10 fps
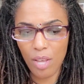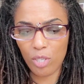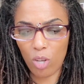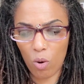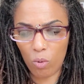
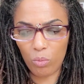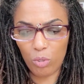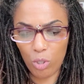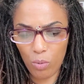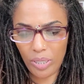So
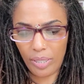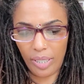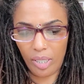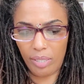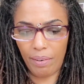do what's
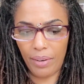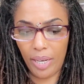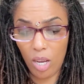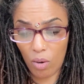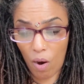
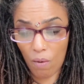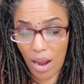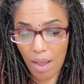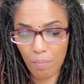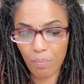necessary, all
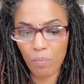right?